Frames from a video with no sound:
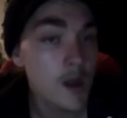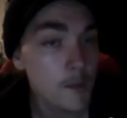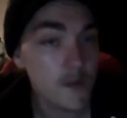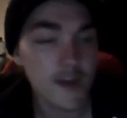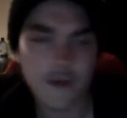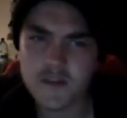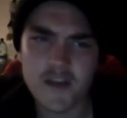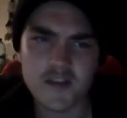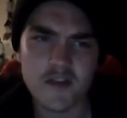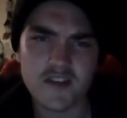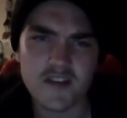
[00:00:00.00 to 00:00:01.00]
but they're known to be
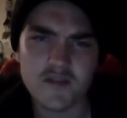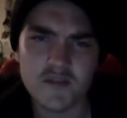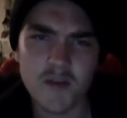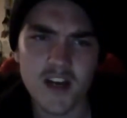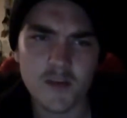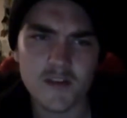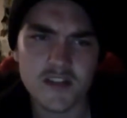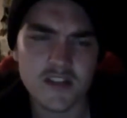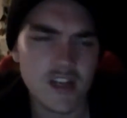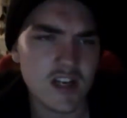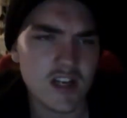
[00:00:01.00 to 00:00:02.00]
a terrestrial spider, which
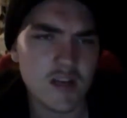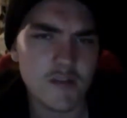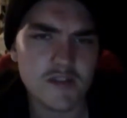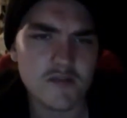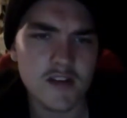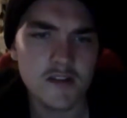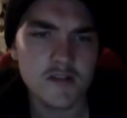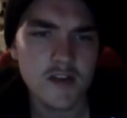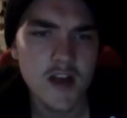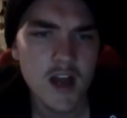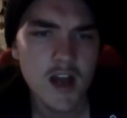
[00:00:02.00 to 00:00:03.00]
is a bit strange.